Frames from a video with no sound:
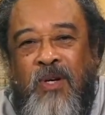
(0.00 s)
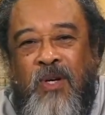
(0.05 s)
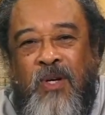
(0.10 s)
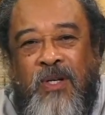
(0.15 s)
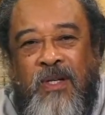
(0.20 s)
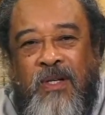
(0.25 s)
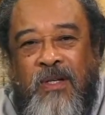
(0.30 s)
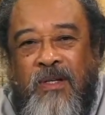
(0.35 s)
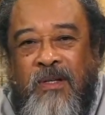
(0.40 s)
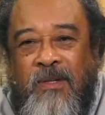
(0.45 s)

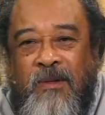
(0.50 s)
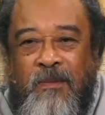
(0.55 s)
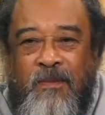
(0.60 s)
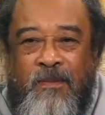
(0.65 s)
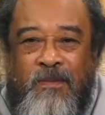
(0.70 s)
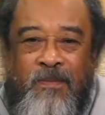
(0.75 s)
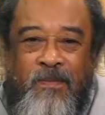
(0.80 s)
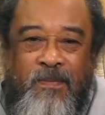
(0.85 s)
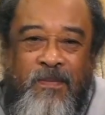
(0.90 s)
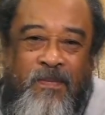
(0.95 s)
God.
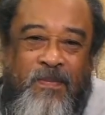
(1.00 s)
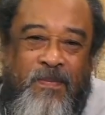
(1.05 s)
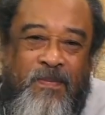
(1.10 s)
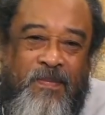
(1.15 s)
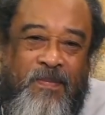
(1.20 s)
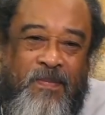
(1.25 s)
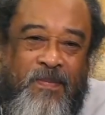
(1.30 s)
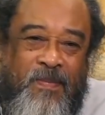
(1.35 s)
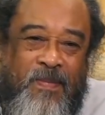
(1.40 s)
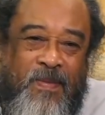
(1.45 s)

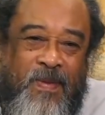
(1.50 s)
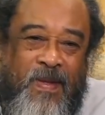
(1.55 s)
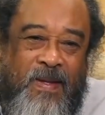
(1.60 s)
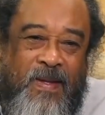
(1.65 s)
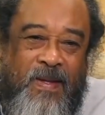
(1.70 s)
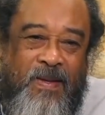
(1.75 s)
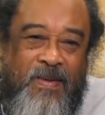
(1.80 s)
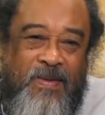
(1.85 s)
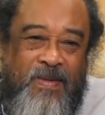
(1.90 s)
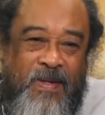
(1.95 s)

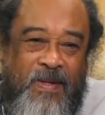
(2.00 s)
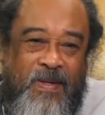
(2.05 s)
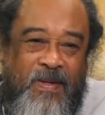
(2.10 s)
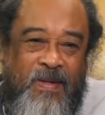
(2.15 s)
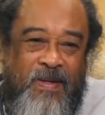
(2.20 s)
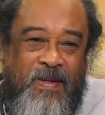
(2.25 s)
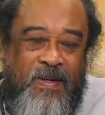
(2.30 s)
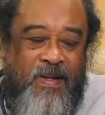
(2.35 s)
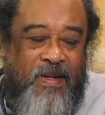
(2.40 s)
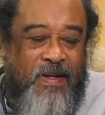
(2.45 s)
You see,
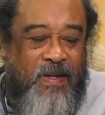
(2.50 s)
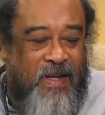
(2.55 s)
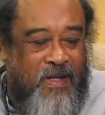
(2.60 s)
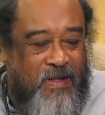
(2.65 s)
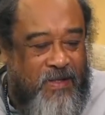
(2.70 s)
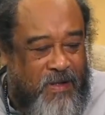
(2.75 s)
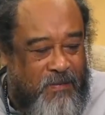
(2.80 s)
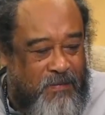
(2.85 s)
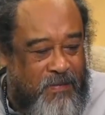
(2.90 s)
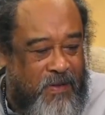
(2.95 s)

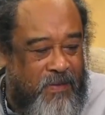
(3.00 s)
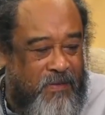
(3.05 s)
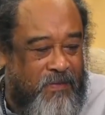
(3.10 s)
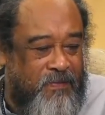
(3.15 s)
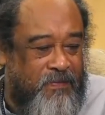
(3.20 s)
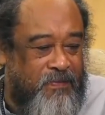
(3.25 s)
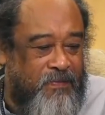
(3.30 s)
that's happened.